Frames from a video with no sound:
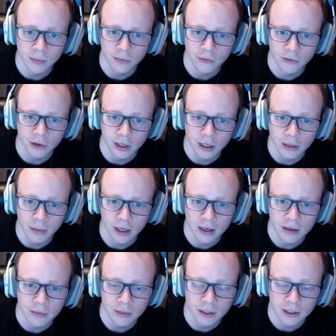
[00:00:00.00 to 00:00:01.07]
forget about
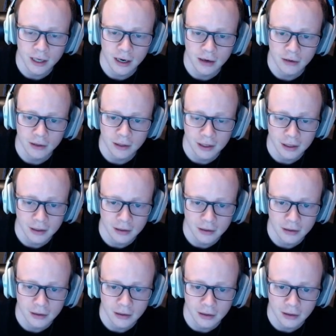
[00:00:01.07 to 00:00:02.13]
them entirely
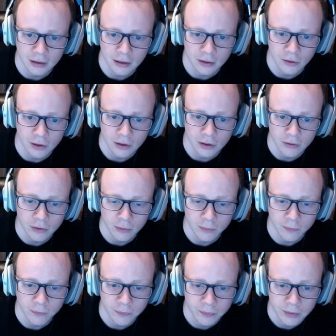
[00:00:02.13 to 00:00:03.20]
and get rid of
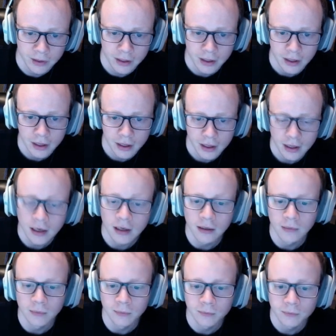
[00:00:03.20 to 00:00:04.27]

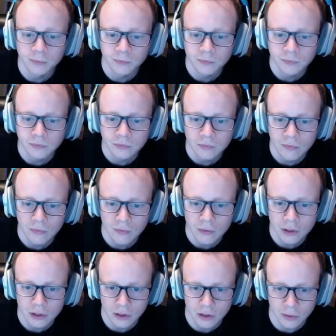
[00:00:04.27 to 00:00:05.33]
them.
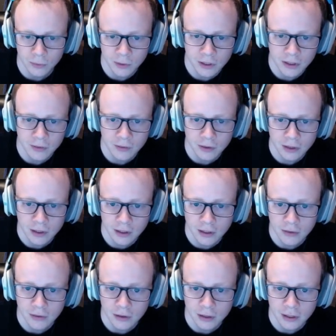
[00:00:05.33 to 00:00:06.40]
So really, really,
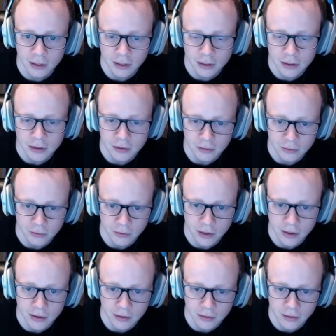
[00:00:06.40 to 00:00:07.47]
really lets you
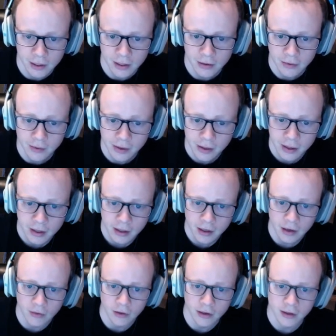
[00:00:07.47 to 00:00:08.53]
narrow down
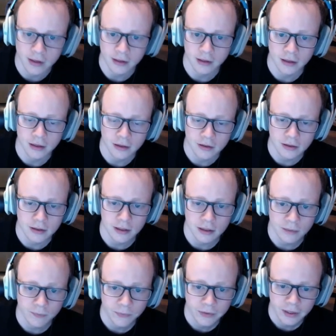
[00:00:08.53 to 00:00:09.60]
everything that you
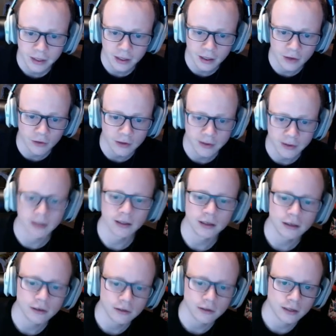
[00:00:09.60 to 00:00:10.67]
see and everything that
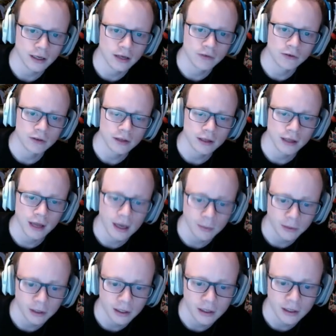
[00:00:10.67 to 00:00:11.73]
you save within the
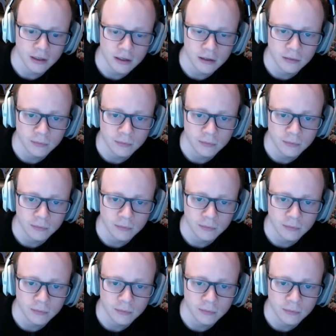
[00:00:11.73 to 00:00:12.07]
application.